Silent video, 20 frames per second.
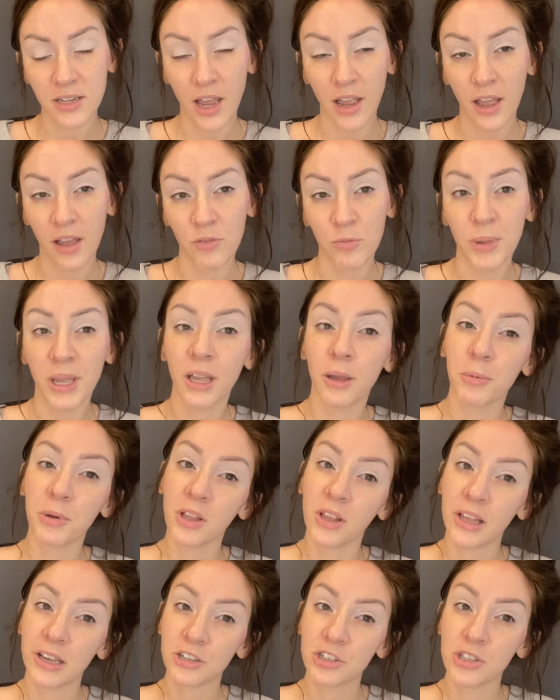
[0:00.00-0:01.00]
I have a makeup
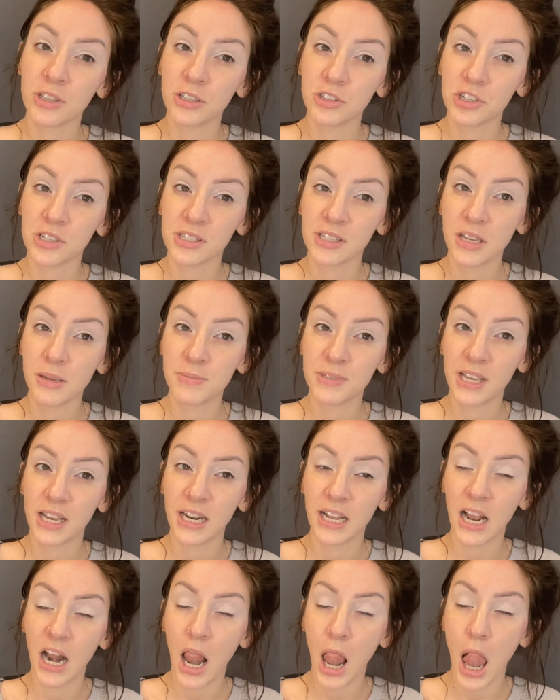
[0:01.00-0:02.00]
collection that just keeps
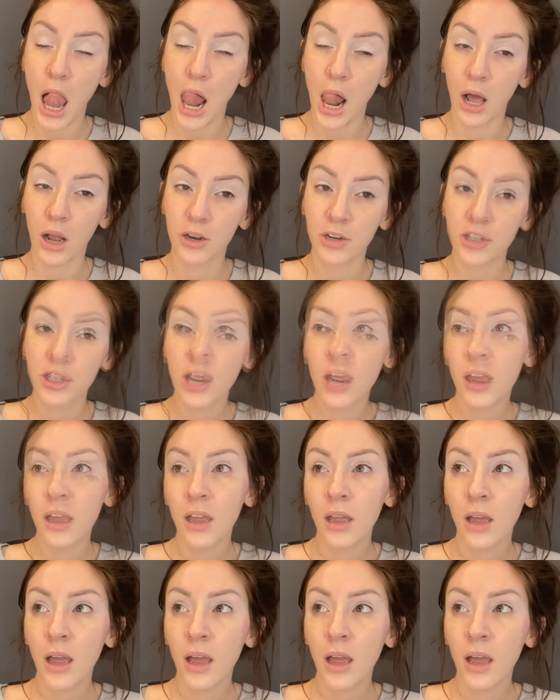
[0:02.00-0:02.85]
getting larger.